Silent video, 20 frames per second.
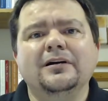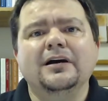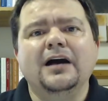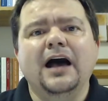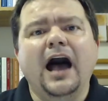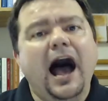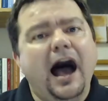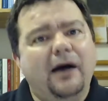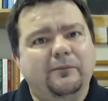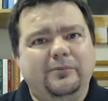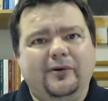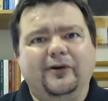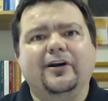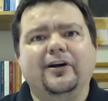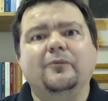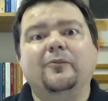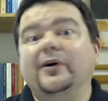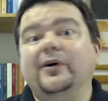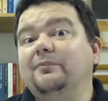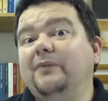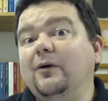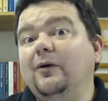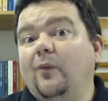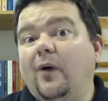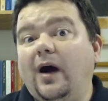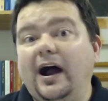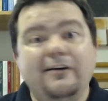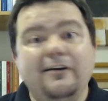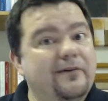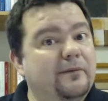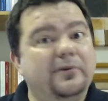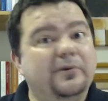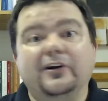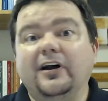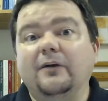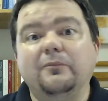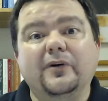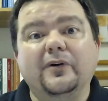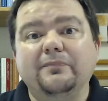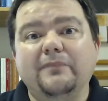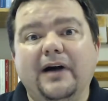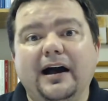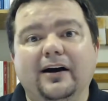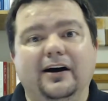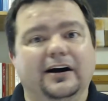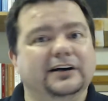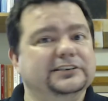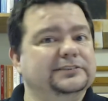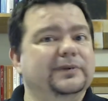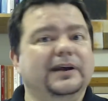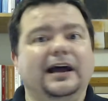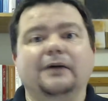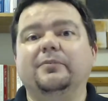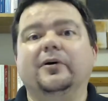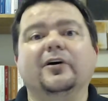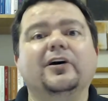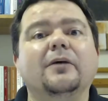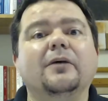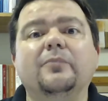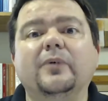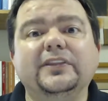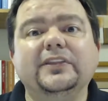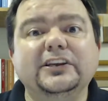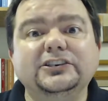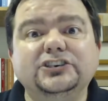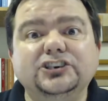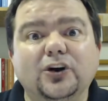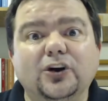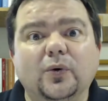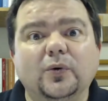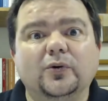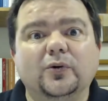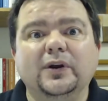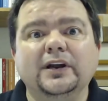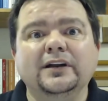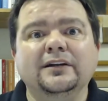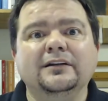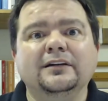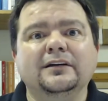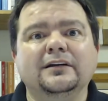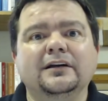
I put up with my wife. I put up with my husband. I put up with the children.